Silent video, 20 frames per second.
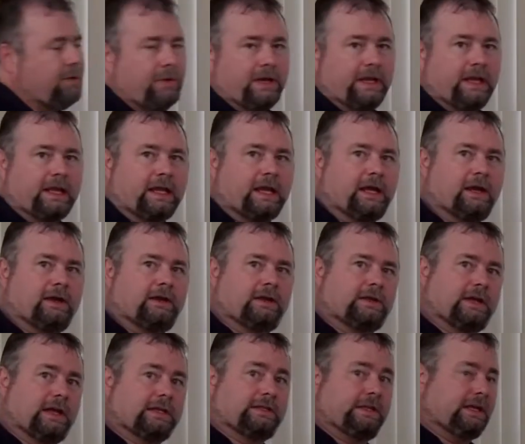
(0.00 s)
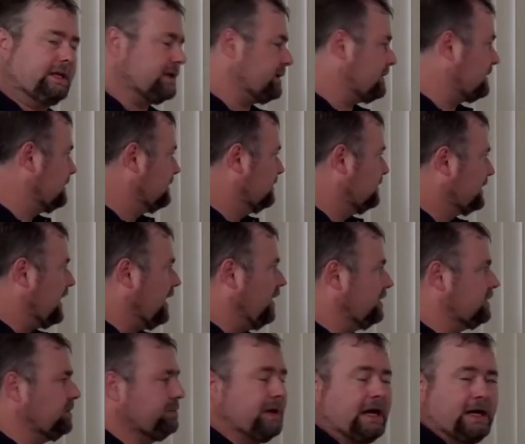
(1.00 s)
when you get a
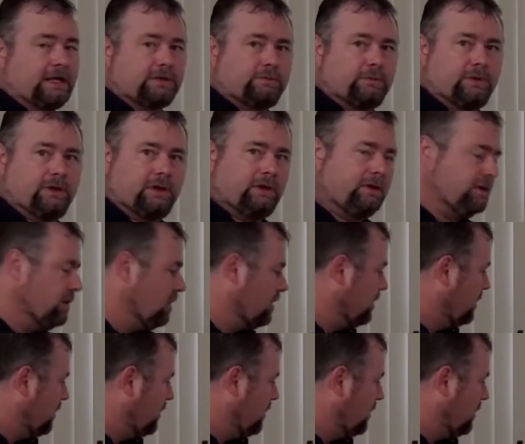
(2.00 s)
6-character password,